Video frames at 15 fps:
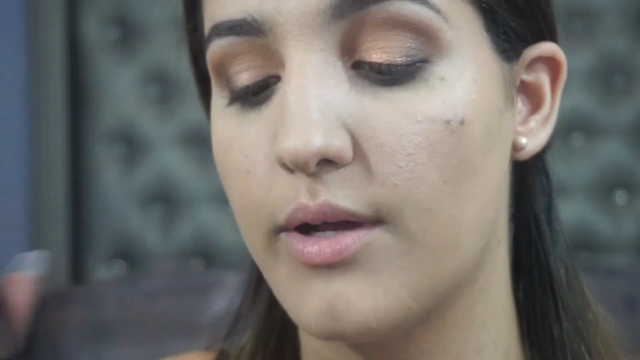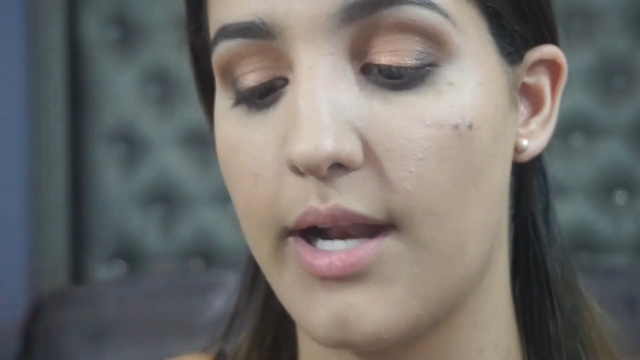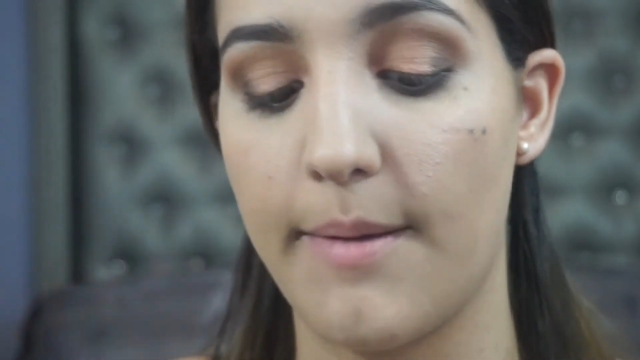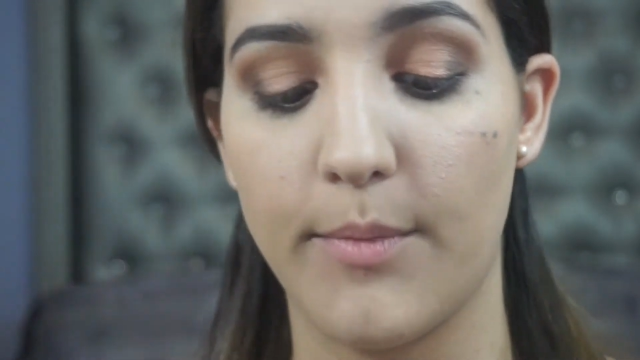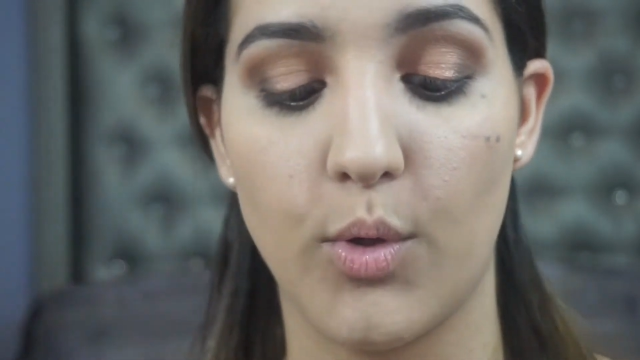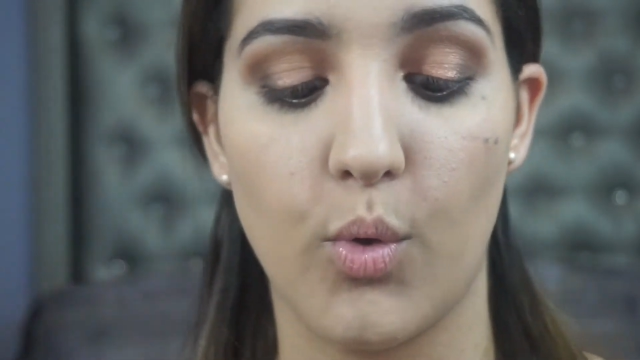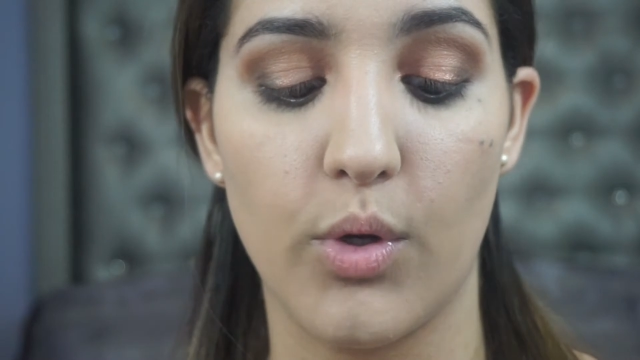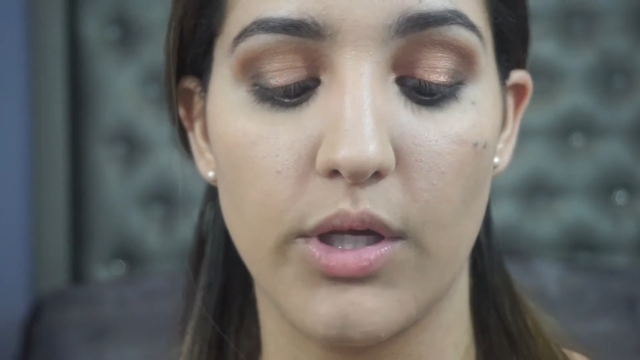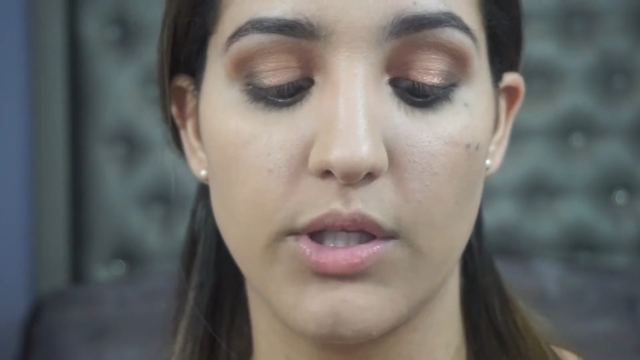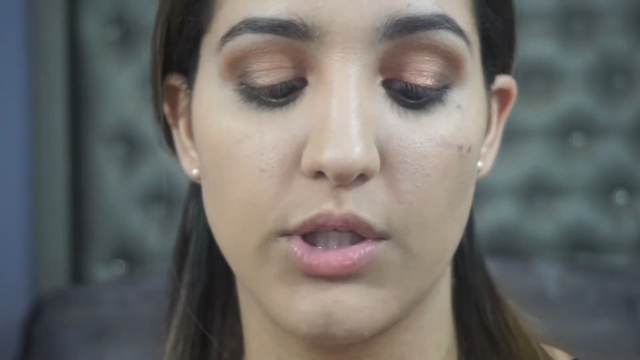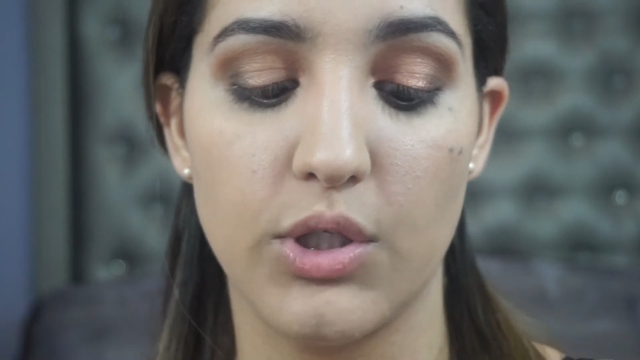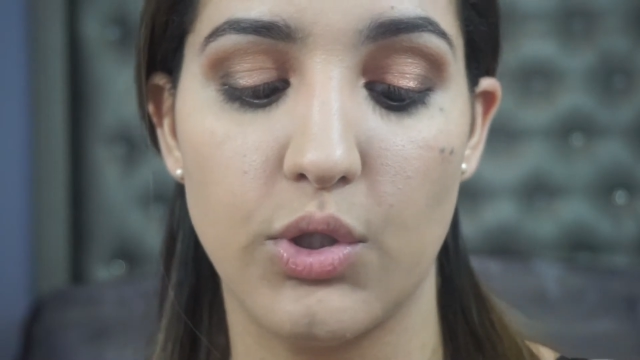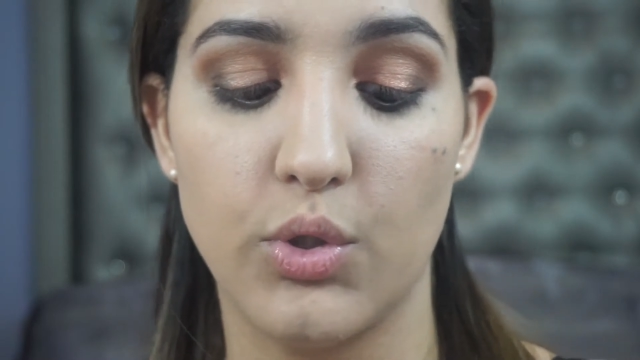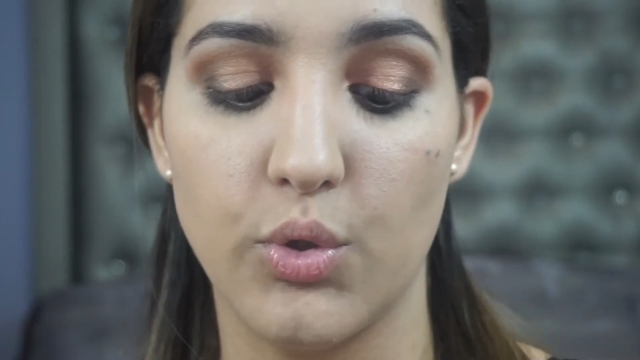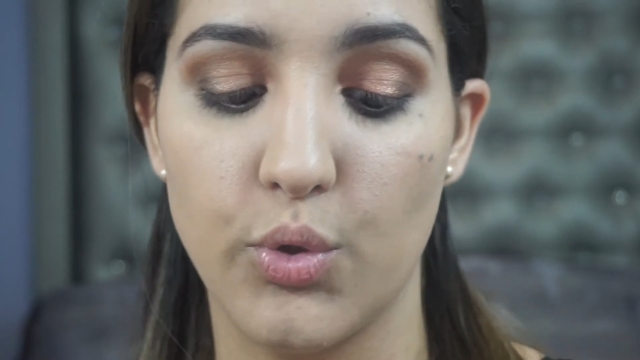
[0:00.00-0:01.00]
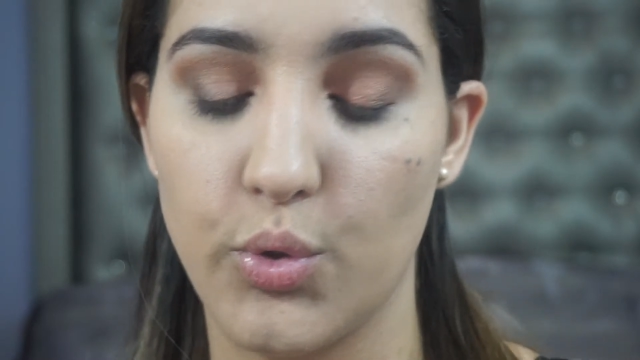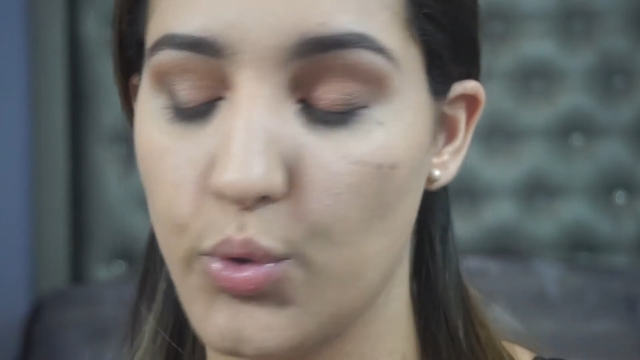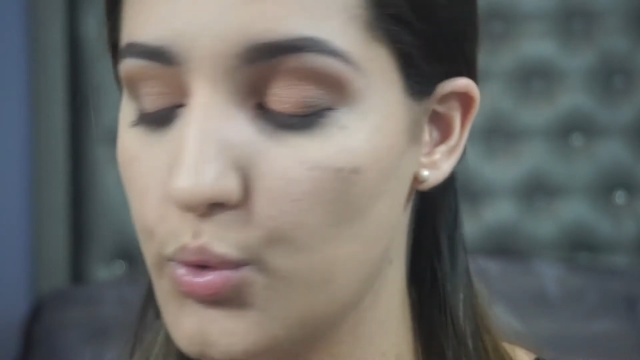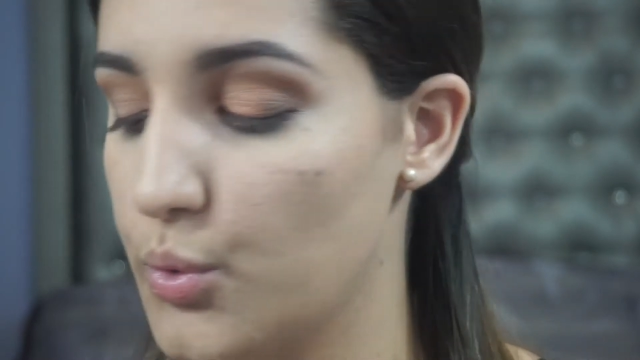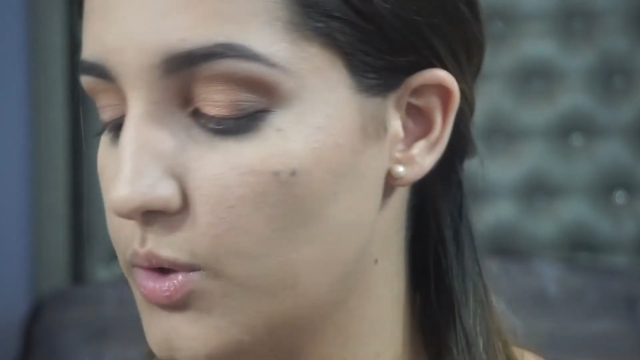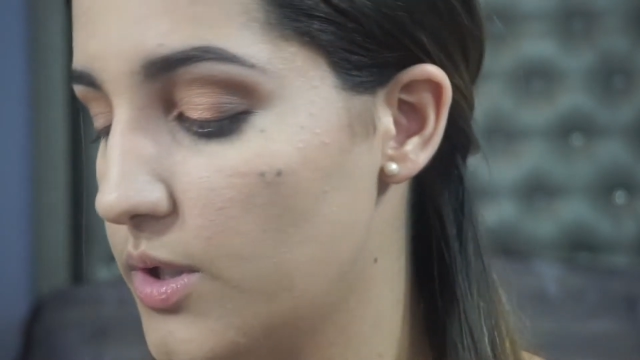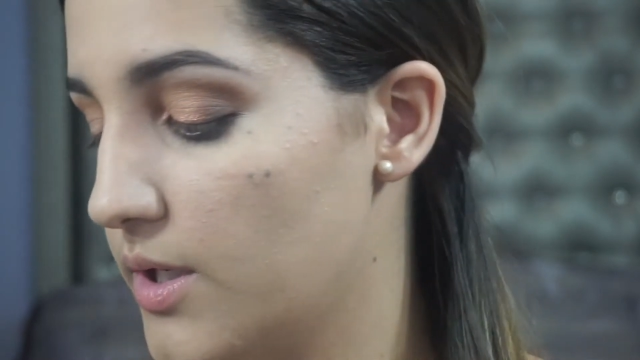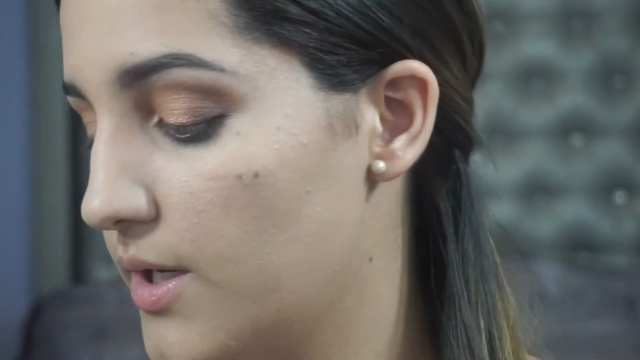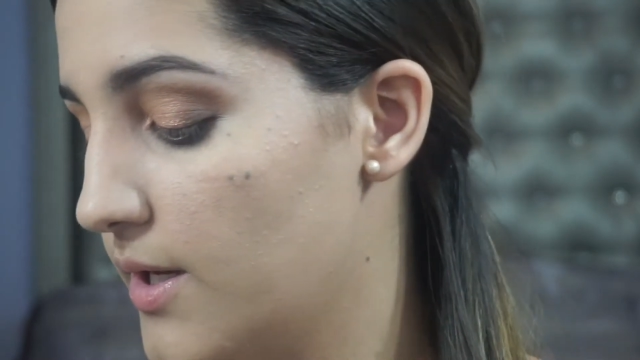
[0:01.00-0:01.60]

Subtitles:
and I'm going to do